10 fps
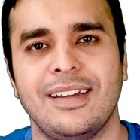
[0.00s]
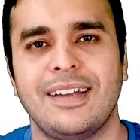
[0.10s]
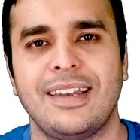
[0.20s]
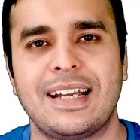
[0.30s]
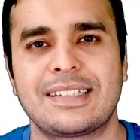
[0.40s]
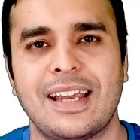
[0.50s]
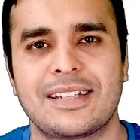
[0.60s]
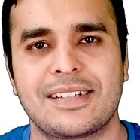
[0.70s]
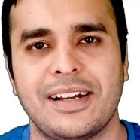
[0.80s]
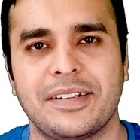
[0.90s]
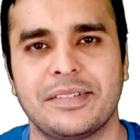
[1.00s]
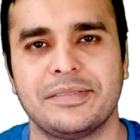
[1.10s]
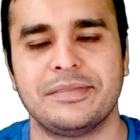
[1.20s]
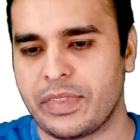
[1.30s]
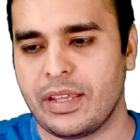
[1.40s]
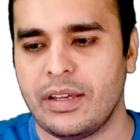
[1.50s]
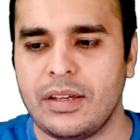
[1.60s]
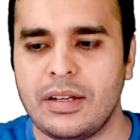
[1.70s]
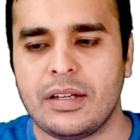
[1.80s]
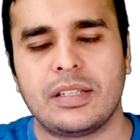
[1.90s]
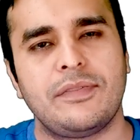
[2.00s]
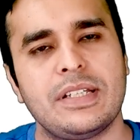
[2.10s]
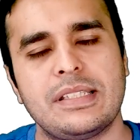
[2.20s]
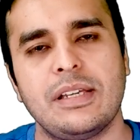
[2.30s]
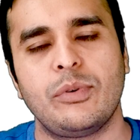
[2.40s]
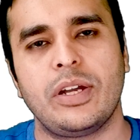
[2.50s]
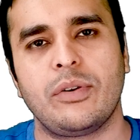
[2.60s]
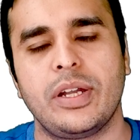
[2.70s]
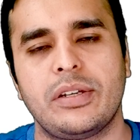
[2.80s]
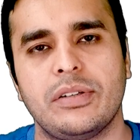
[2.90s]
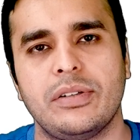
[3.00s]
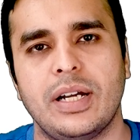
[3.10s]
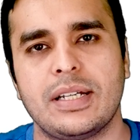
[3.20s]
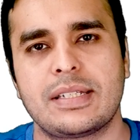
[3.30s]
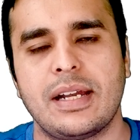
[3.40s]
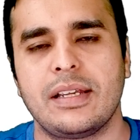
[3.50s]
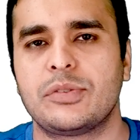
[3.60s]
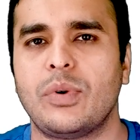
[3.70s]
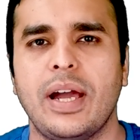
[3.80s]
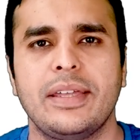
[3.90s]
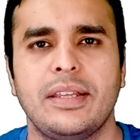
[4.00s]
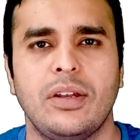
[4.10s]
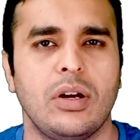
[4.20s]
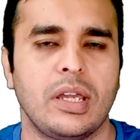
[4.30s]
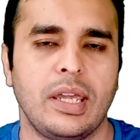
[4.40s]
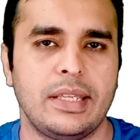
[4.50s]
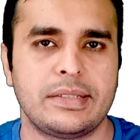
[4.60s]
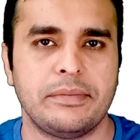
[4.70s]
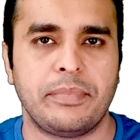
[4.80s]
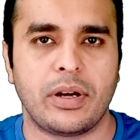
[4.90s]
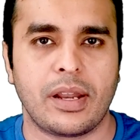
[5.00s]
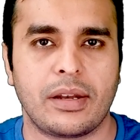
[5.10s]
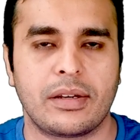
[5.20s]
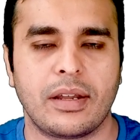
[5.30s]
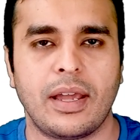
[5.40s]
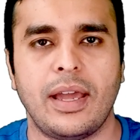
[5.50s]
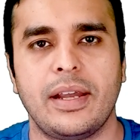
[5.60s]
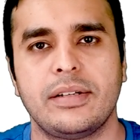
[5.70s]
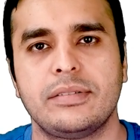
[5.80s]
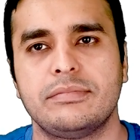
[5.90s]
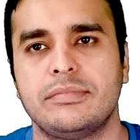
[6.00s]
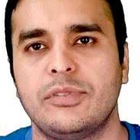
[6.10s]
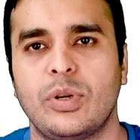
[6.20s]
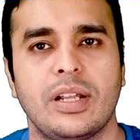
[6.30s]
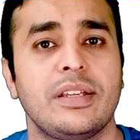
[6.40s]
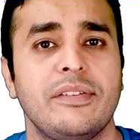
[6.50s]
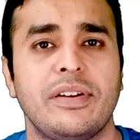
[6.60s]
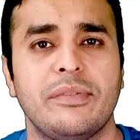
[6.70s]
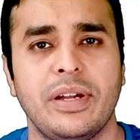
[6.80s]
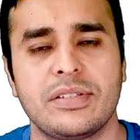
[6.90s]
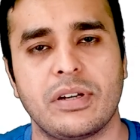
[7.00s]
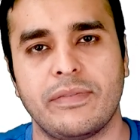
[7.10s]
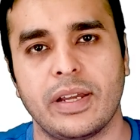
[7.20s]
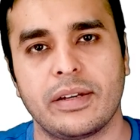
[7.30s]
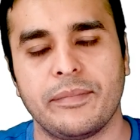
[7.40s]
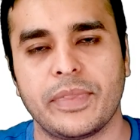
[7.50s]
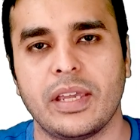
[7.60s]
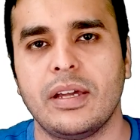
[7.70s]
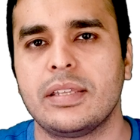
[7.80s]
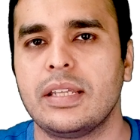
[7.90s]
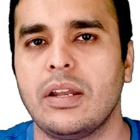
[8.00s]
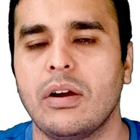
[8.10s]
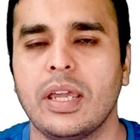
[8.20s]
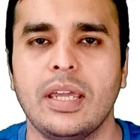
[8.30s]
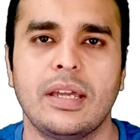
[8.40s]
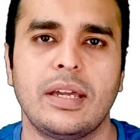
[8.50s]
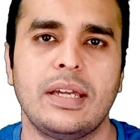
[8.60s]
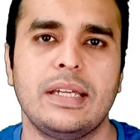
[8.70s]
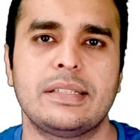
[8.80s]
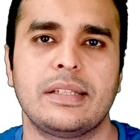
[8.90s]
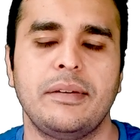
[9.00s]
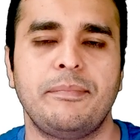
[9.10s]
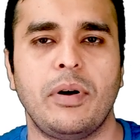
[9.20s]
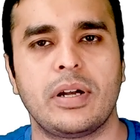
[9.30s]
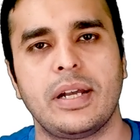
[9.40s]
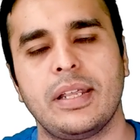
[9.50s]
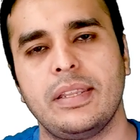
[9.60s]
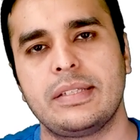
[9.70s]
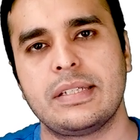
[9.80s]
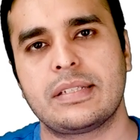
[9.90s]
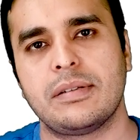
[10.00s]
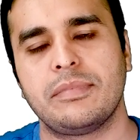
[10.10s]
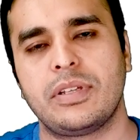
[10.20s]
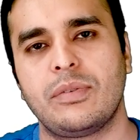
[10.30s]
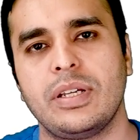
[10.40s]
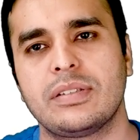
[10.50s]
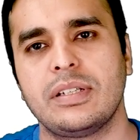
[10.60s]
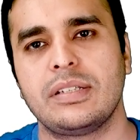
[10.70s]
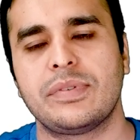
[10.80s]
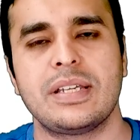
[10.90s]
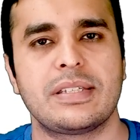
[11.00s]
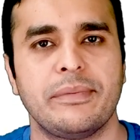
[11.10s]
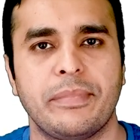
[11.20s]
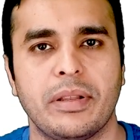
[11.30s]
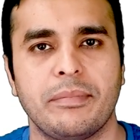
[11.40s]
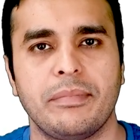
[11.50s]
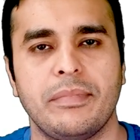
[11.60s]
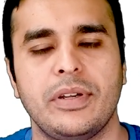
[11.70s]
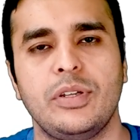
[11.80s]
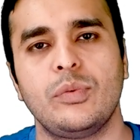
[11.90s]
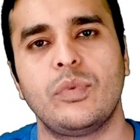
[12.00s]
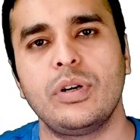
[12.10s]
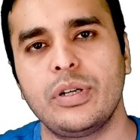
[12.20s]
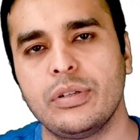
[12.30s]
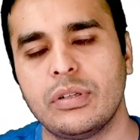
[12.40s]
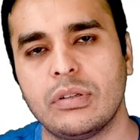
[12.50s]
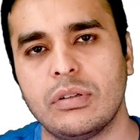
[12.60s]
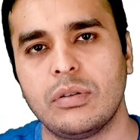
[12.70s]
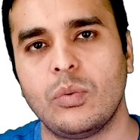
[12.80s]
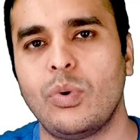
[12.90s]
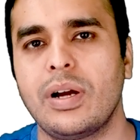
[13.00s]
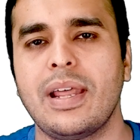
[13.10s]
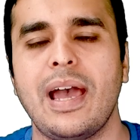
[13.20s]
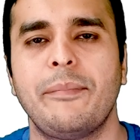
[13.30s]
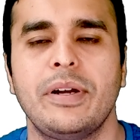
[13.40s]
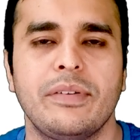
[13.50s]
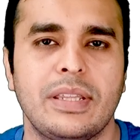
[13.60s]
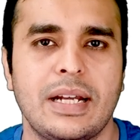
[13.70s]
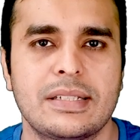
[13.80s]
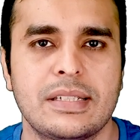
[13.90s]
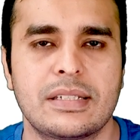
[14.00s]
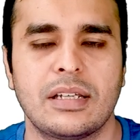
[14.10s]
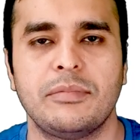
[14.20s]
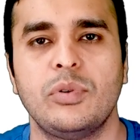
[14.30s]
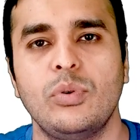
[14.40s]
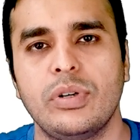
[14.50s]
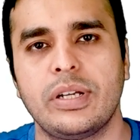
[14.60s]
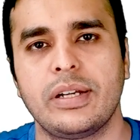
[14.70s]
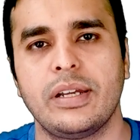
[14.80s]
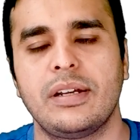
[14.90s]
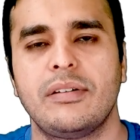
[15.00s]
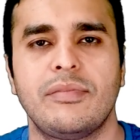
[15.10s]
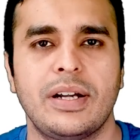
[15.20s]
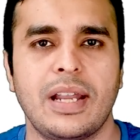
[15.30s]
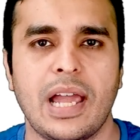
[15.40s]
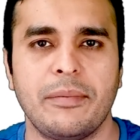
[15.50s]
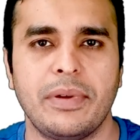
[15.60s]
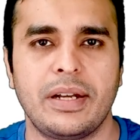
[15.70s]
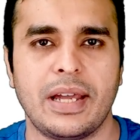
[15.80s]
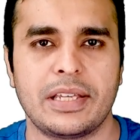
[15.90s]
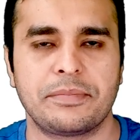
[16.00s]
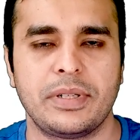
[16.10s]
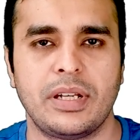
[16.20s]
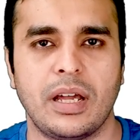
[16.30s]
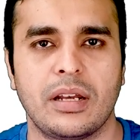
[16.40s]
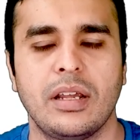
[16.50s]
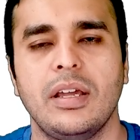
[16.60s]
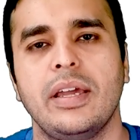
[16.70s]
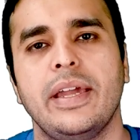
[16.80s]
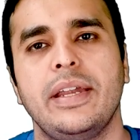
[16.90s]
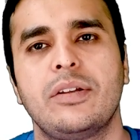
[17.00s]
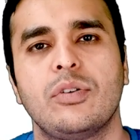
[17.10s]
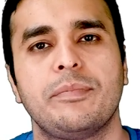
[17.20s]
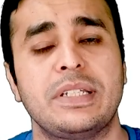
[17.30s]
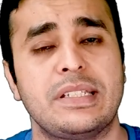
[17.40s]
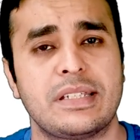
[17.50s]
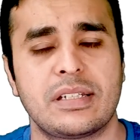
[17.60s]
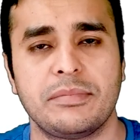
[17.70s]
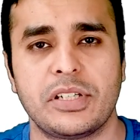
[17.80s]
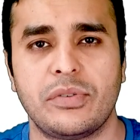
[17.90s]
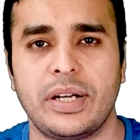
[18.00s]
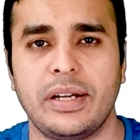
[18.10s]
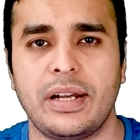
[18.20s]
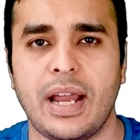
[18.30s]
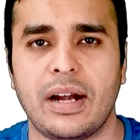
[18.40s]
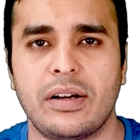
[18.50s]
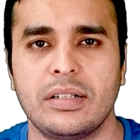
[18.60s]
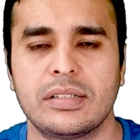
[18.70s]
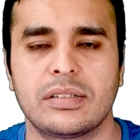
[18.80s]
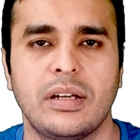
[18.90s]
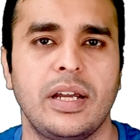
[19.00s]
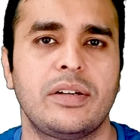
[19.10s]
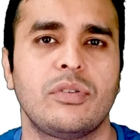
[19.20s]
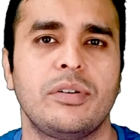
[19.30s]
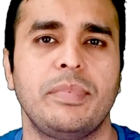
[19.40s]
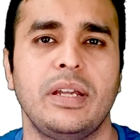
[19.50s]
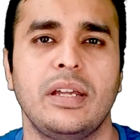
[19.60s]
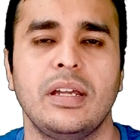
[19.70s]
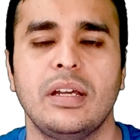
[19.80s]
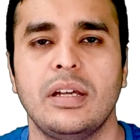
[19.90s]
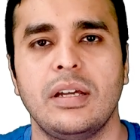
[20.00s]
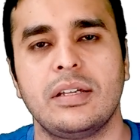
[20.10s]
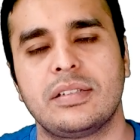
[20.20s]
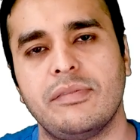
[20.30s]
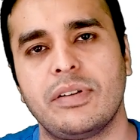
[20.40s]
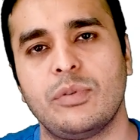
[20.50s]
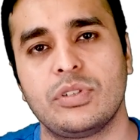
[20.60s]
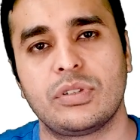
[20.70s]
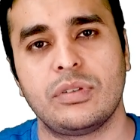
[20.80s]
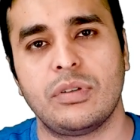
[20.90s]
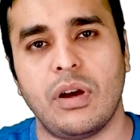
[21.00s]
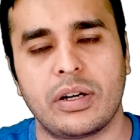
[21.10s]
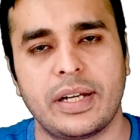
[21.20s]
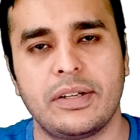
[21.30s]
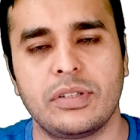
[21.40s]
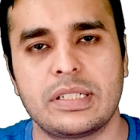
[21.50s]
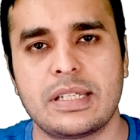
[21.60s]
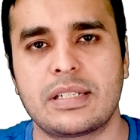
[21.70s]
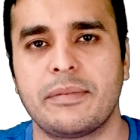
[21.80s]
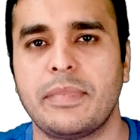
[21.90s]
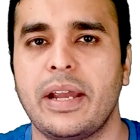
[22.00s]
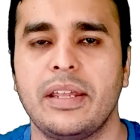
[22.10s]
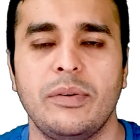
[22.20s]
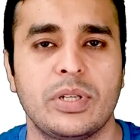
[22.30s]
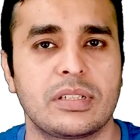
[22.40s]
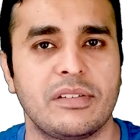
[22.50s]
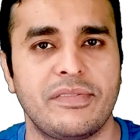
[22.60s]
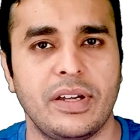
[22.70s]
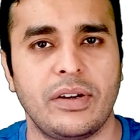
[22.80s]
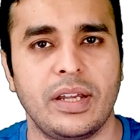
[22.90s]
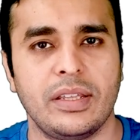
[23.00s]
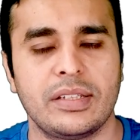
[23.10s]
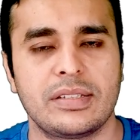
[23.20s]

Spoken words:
Let's get started. The first thing we are going to understand is why the logging is important and what are the different ways of it. The logging is important in the system. The reason is very simple. You want to know what happened with that system, who did it, what time it has been done. It could be system generated errors. It could be someone was logged into the system and he was configuring the